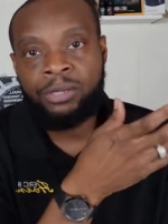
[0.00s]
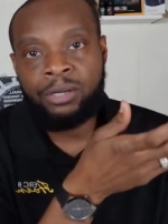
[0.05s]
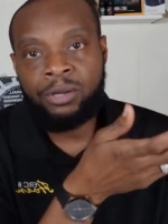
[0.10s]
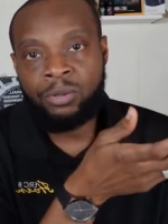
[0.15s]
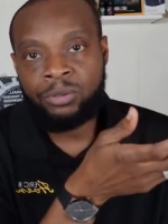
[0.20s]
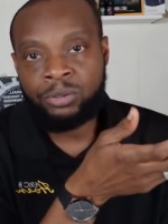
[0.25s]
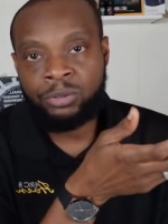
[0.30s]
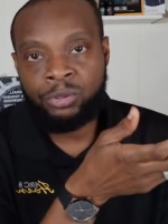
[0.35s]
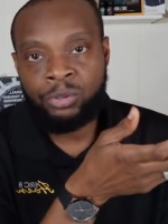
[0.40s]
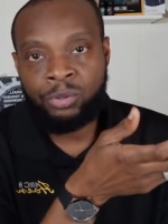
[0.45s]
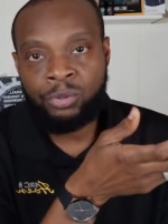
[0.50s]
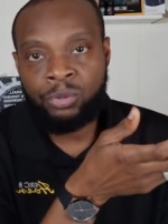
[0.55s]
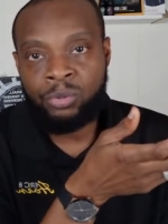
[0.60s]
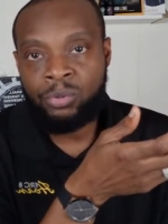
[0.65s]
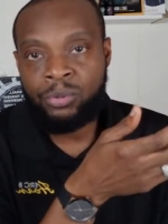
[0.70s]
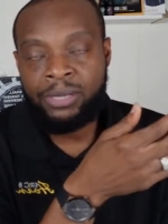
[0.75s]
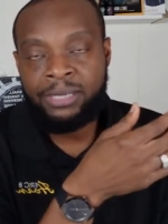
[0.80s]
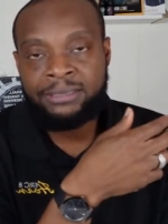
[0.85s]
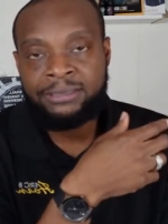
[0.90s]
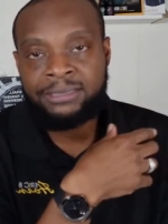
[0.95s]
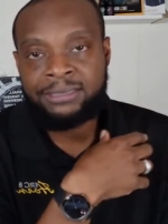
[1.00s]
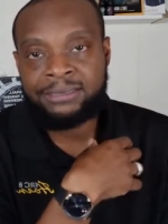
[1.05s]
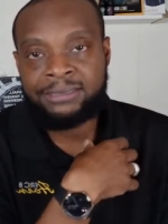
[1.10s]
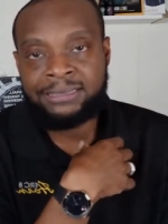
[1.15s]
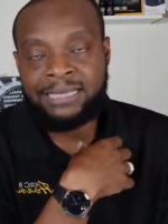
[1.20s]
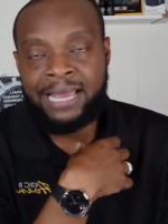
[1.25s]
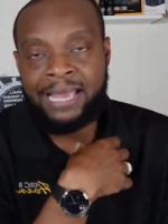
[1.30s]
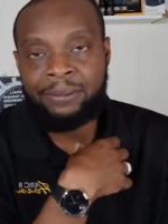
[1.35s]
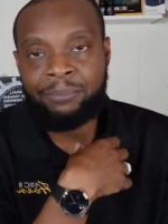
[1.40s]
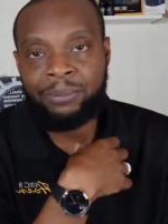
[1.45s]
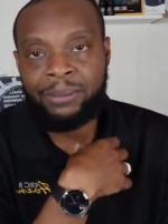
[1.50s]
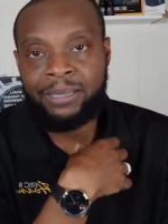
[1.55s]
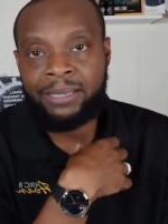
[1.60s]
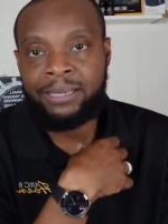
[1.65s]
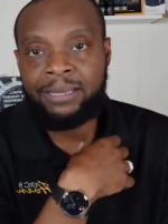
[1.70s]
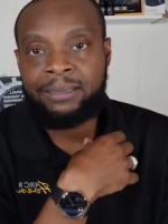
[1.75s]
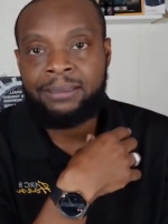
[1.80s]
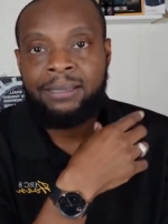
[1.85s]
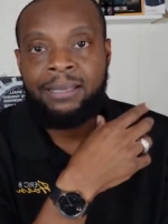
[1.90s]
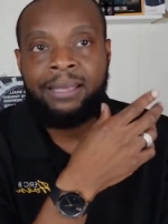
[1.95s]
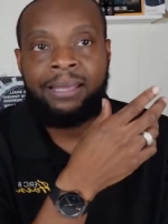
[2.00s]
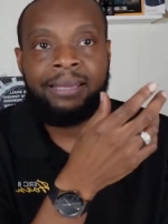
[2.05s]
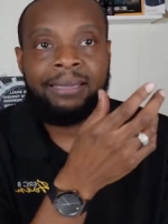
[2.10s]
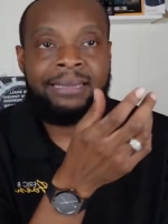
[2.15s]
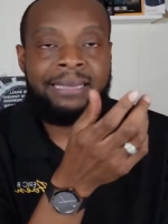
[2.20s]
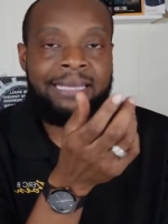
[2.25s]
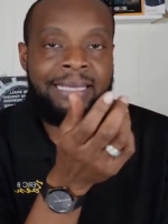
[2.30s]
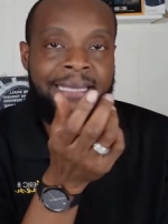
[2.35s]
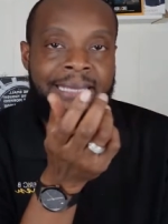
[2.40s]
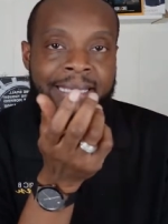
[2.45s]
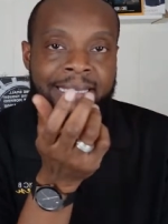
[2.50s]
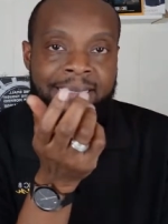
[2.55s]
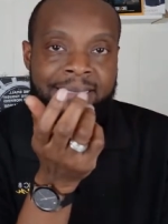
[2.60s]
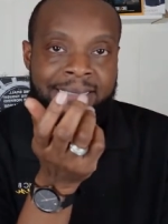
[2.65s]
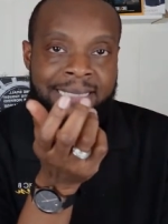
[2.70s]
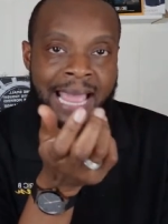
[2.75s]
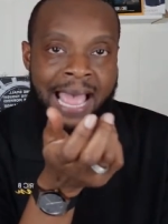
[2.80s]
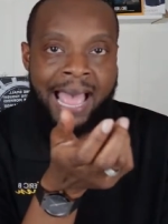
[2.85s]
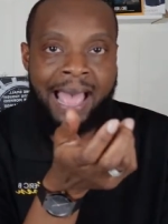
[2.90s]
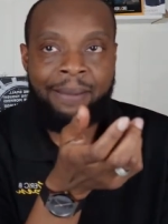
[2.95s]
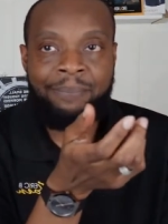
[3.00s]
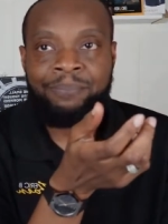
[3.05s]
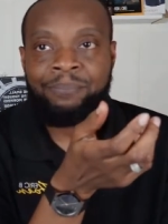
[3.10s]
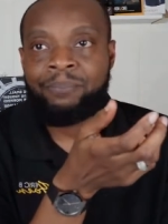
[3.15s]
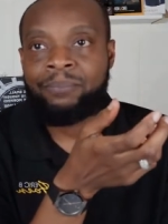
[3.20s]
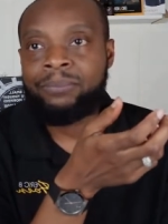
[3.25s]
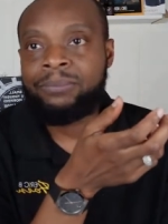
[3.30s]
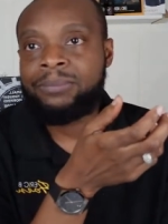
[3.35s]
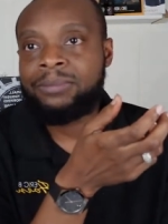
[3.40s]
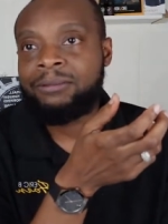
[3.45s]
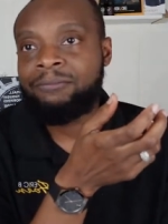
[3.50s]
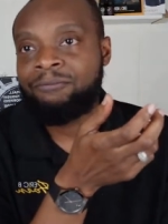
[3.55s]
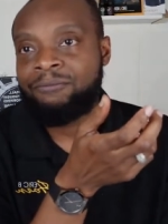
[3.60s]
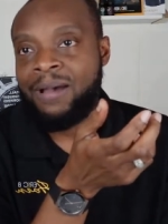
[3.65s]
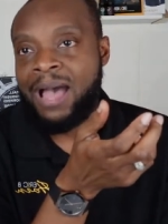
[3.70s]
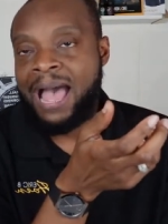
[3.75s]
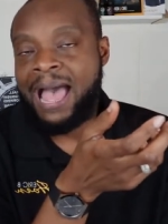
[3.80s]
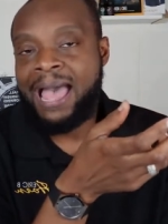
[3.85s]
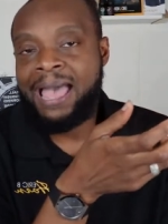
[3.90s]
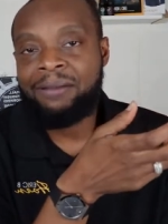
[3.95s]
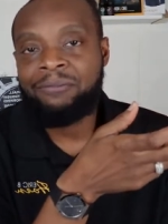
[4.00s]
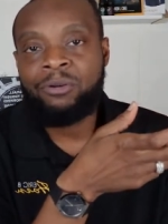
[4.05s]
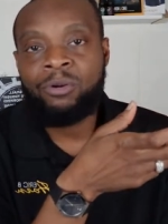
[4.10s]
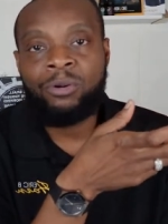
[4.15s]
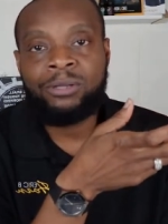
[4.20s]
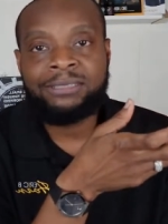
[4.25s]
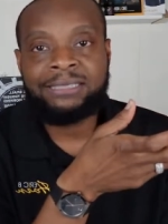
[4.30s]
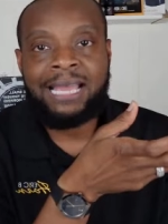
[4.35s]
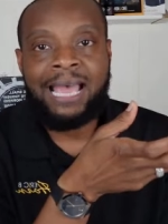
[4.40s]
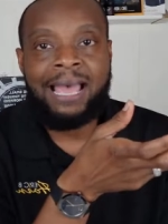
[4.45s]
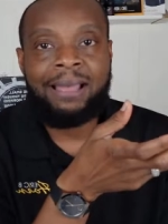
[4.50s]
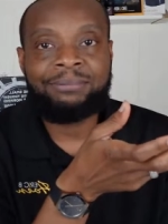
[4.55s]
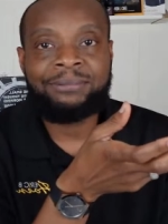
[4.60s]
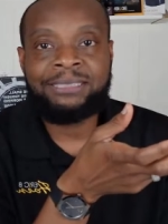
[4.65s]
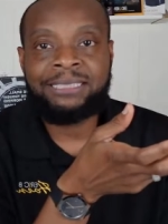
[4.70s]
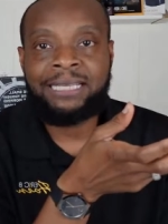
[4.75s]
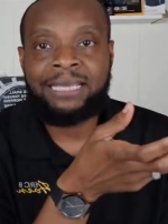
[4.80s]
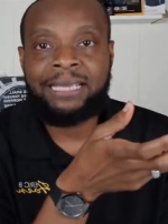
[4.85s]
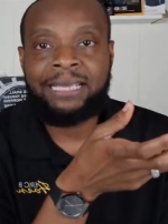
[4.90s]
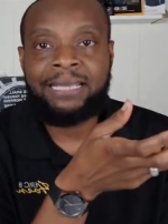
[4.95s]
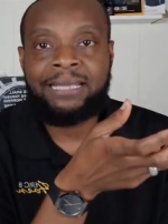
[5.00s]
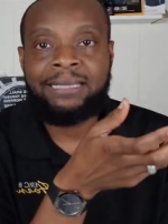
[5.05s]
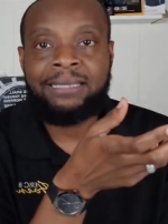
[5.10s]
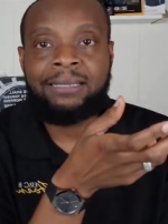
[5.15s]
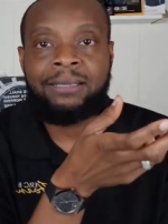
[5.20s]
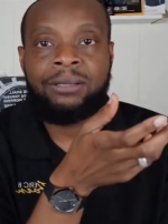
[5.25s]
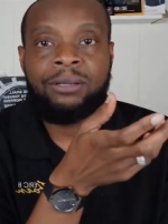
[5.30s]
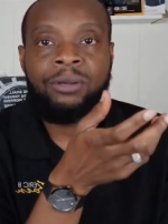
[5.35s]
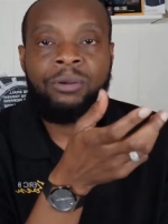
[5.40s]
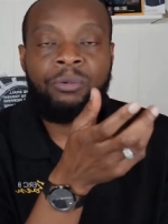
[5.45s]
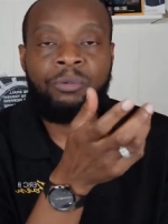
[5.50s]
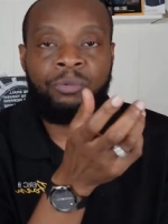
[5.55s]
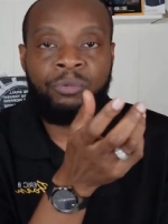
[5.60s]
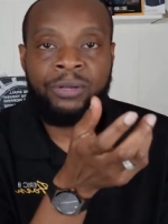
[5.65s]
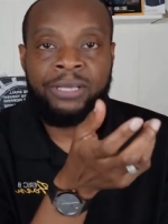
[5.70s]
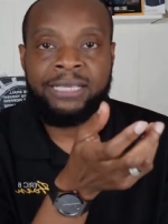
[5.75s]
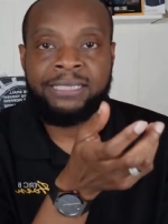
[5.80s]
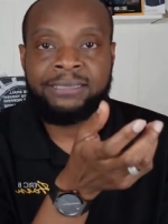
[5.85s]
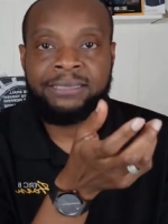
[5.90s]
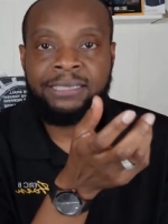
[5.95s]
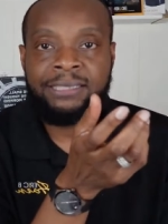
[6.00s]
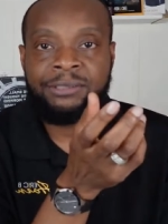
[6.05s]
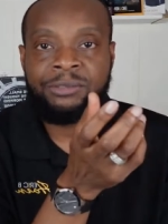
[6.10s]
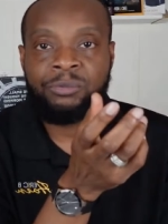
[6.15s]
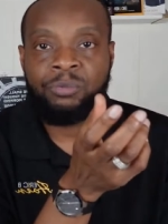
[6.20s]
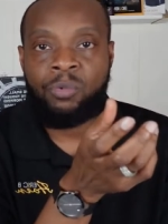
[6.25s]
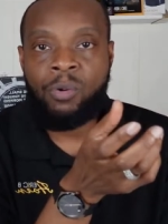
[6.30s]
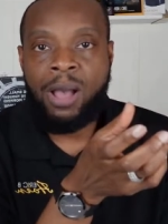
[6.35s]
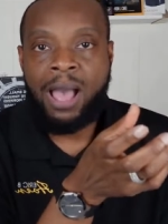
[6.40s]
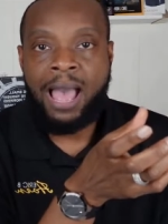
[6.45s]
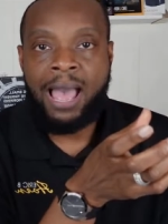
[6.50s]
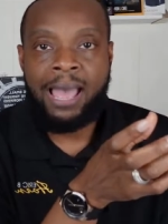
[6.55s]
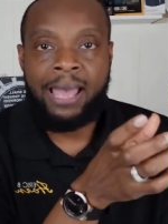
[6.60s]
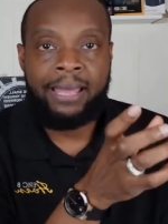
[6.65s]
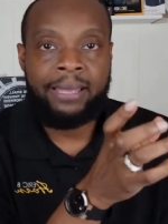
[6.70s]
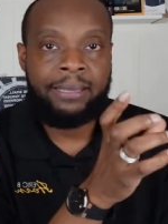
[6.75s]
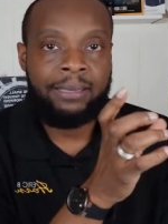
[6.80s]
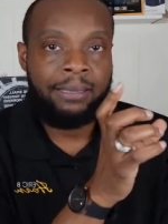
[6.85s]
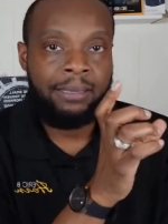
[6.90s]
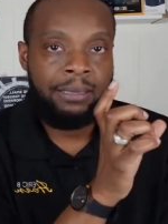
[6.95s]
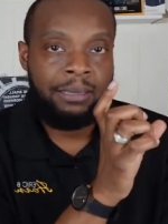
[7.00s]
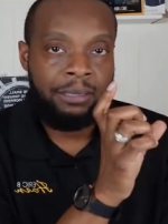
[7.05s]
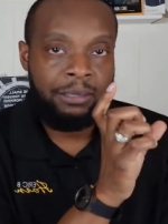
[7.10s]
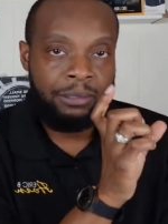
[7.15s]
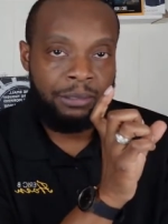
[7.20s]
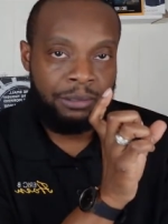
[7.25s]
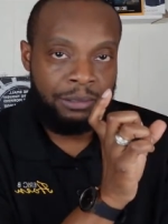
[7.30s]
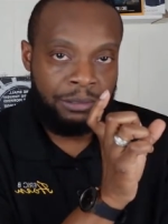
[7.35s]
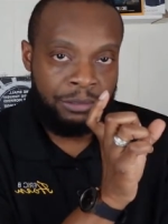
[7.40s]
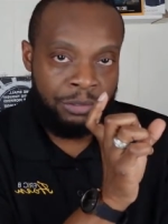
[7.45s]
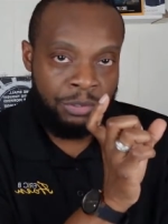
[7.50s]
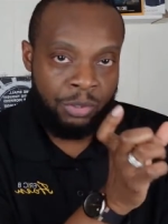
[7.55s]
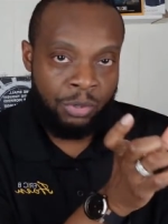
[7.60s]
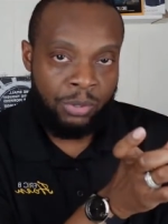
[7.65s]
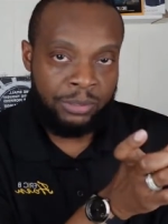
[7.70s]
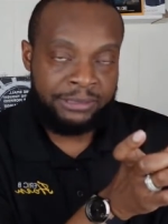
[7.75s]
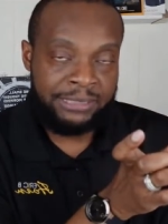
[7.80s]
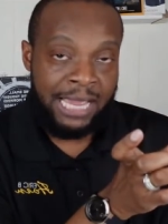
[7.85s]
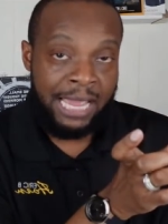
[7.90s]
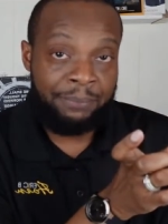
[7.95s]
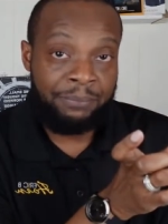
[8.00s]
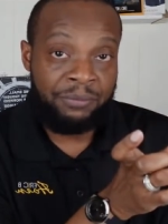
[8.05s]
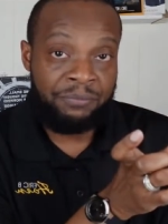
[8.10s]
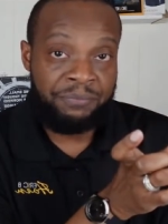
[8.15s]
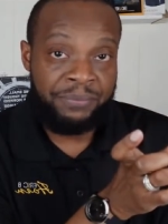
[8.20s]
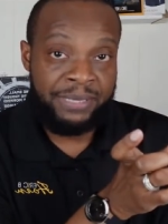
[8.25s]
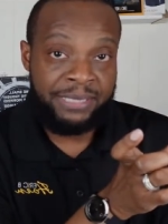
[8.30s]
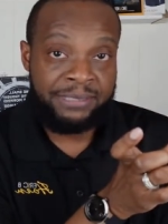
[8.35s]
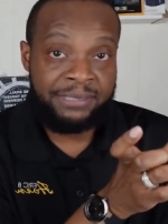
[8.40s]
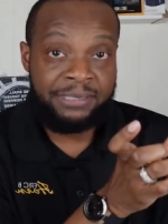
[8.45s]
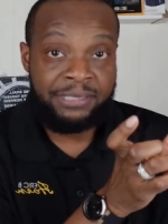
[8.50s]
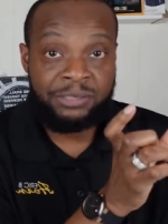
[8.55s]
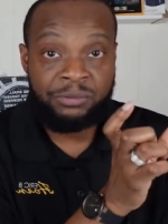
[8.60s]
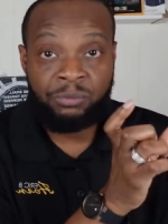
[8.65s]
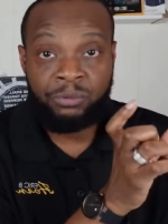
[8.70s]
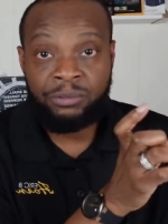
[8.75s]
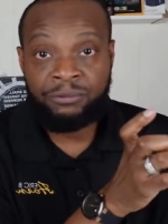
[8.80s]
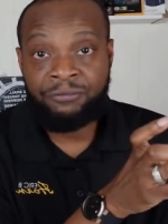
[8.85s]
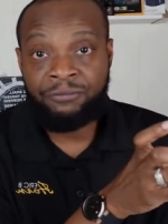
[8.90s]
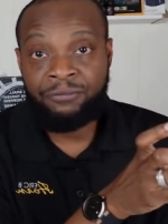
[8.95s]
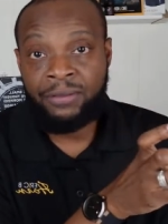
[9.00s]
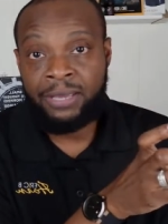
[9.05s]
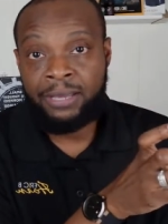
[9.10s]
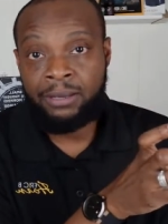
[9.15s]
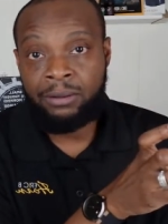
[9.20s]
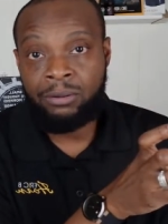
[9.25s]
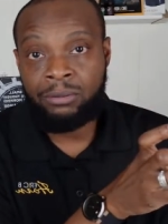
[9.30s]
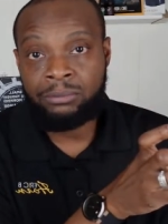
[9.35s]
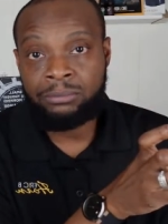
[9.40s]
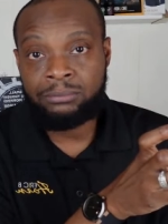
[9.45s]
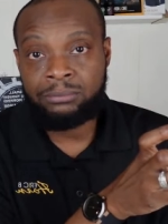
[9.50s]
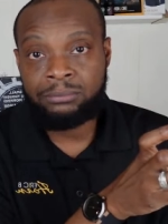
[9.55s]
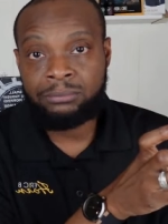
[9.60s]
you can go to Google and just type in the top 5 or top 10 reasons why your type of business would fail.